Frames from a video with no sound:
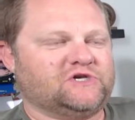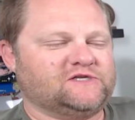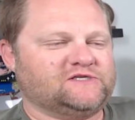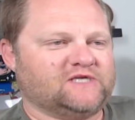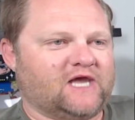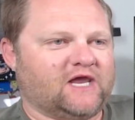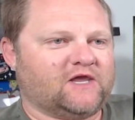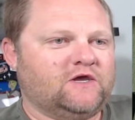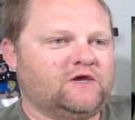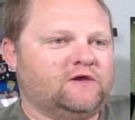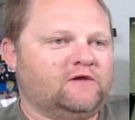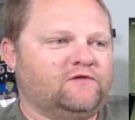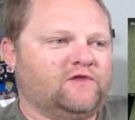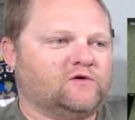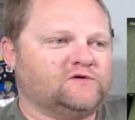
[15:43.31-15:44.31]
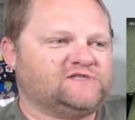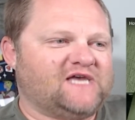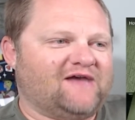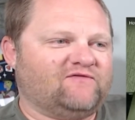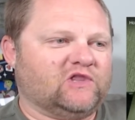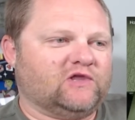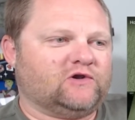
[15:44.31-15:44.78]
It's like those
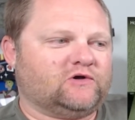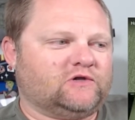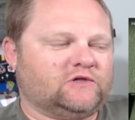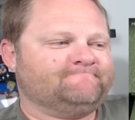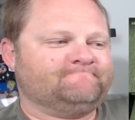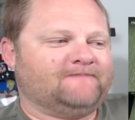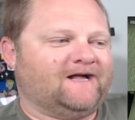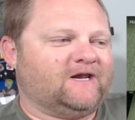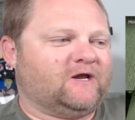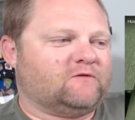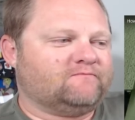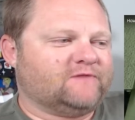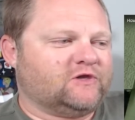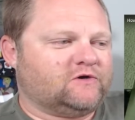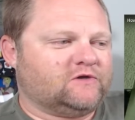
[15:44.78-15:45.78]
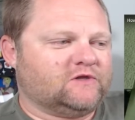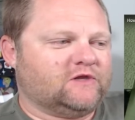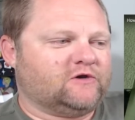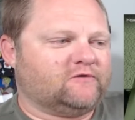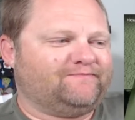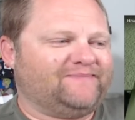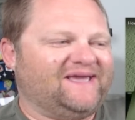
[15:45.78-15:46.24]
have little i don't know little
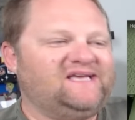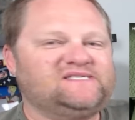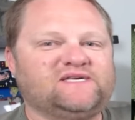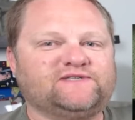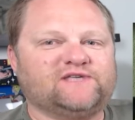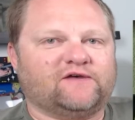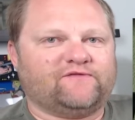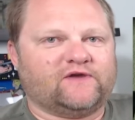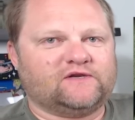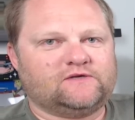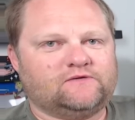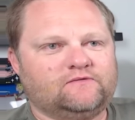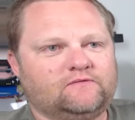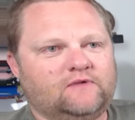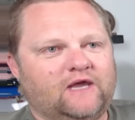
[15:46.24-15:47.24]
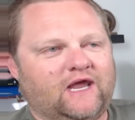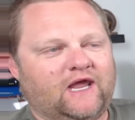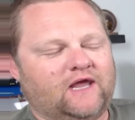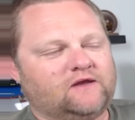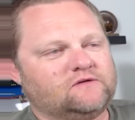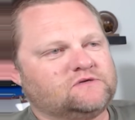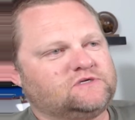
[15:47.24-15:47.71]
little pieces of it
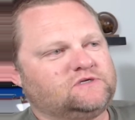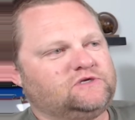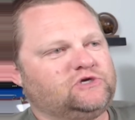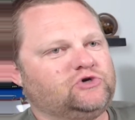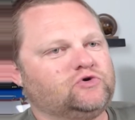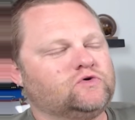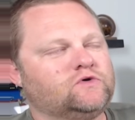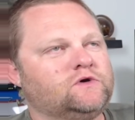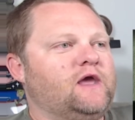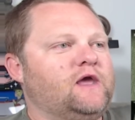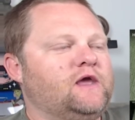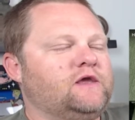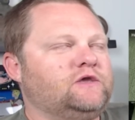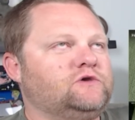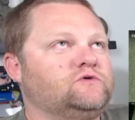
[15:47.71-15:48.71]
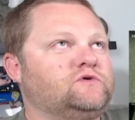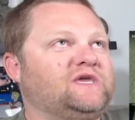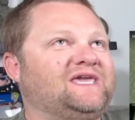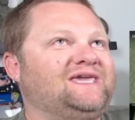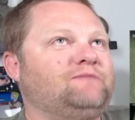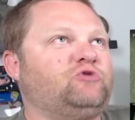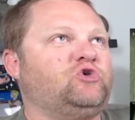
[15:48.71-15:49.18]
and you you
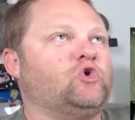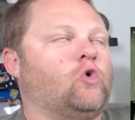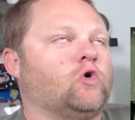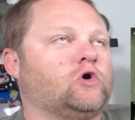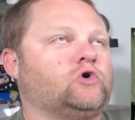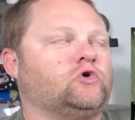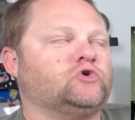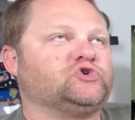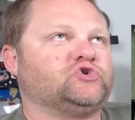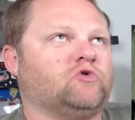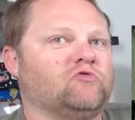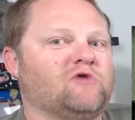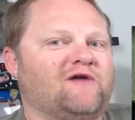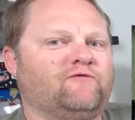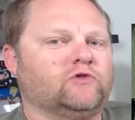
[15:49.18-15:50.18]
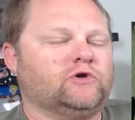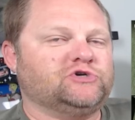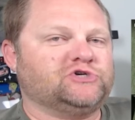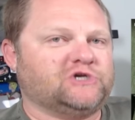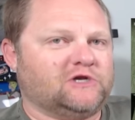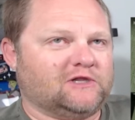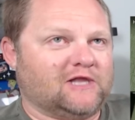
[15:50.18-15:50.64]
keep your cultural
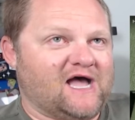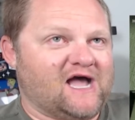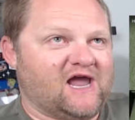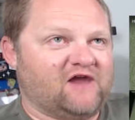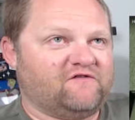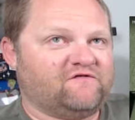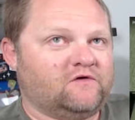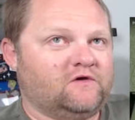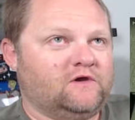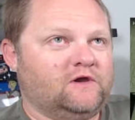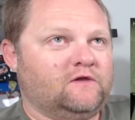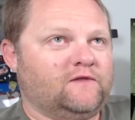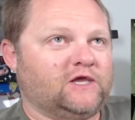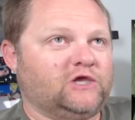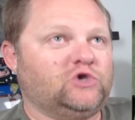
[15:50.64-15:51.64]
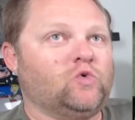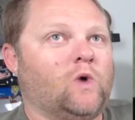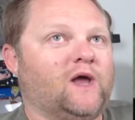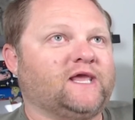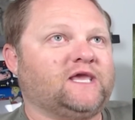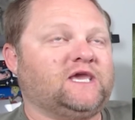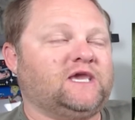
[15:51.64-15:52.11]
revolution alive that you
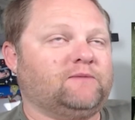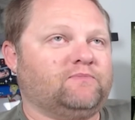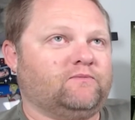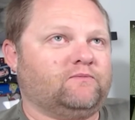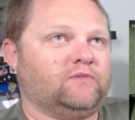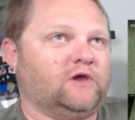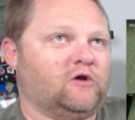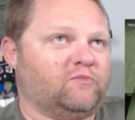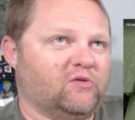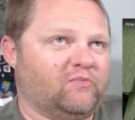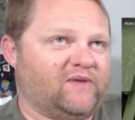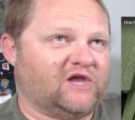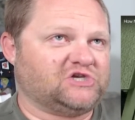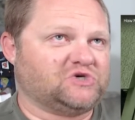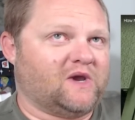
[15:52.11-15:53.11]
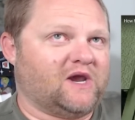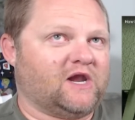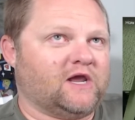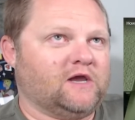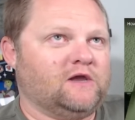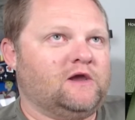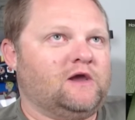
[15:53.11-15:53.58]
want to keep you know
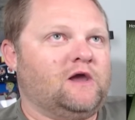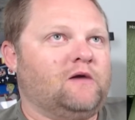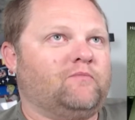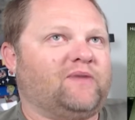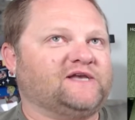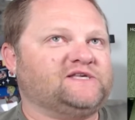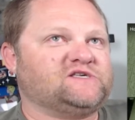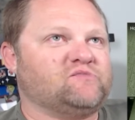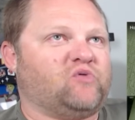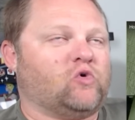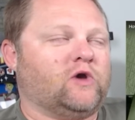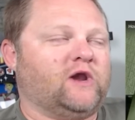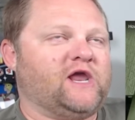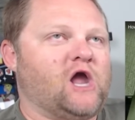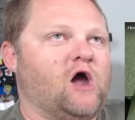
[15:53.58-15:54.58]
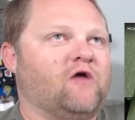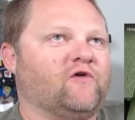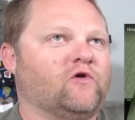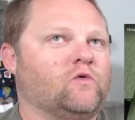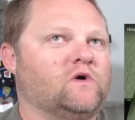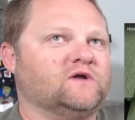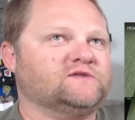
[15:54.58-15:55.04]
perpetuating by supporting other
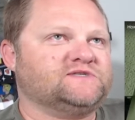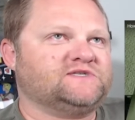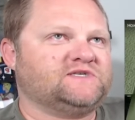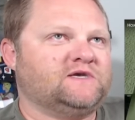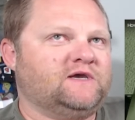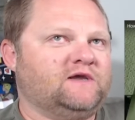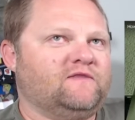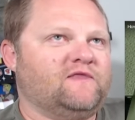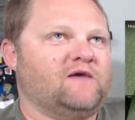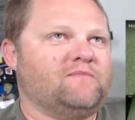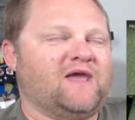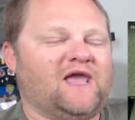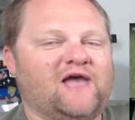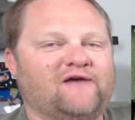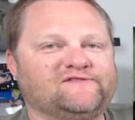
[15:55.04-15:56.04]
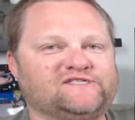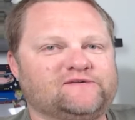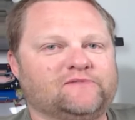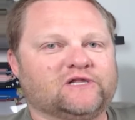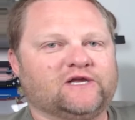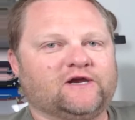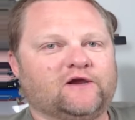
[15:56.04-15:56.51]
ones that may have
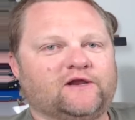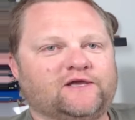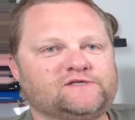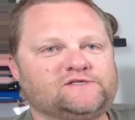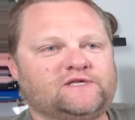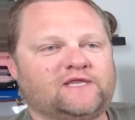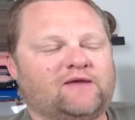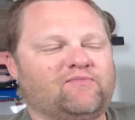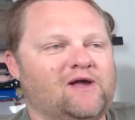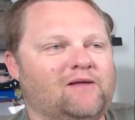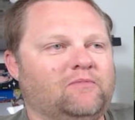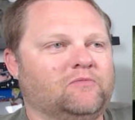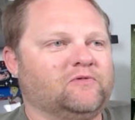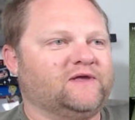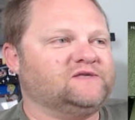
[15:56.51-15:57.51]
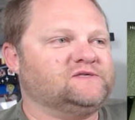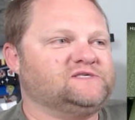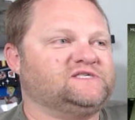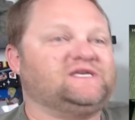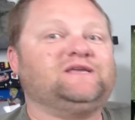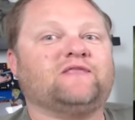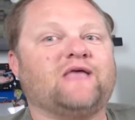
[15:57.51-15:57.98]
similarities and they probably
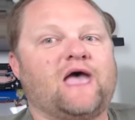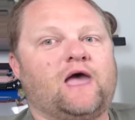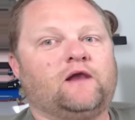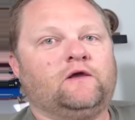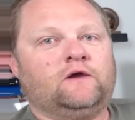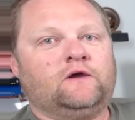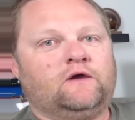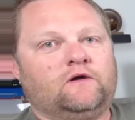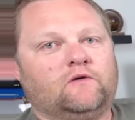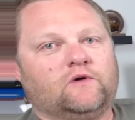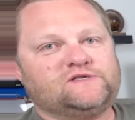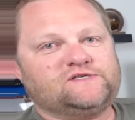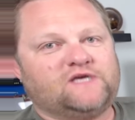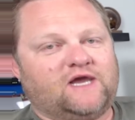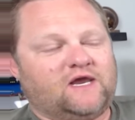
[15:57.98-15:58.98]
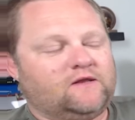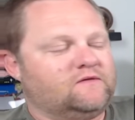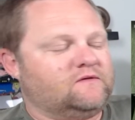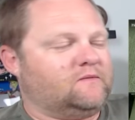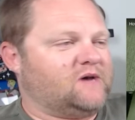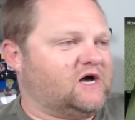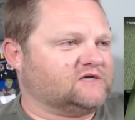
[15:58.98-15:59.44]
see that with say
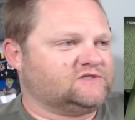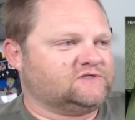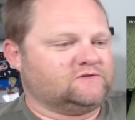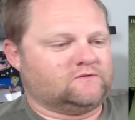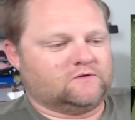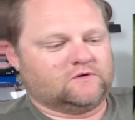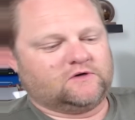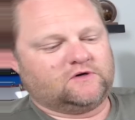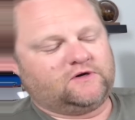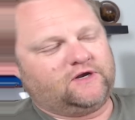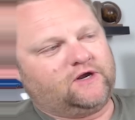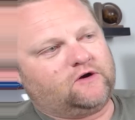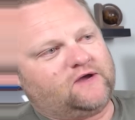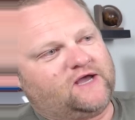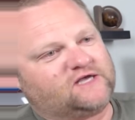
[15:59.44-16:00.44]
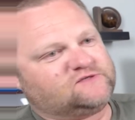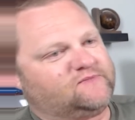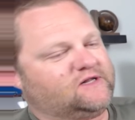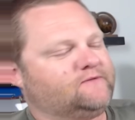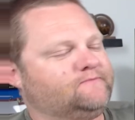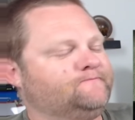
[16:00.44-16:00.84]
hamas or you know hezbollah